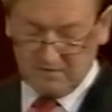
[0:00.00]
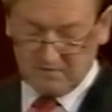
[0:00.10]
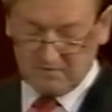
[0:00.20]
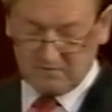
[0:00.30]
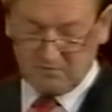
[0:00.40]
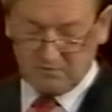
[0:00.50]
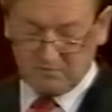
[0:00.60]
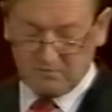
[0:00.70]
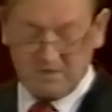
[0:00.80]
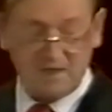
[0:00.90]
The thought
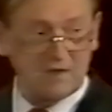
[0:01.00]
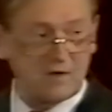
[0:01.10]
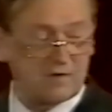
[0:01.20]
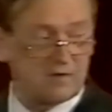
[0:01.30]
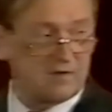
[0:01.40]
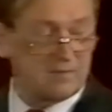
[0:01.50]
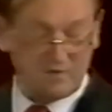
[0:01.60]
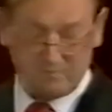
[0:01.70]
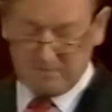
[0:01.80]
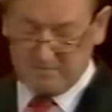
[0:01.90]
of mediocrity
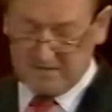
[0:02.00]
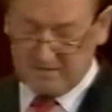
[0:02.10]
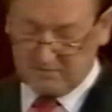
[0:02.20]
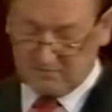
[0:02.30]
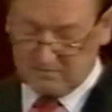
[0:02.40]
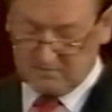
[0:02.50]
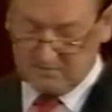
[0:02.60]
must be banished.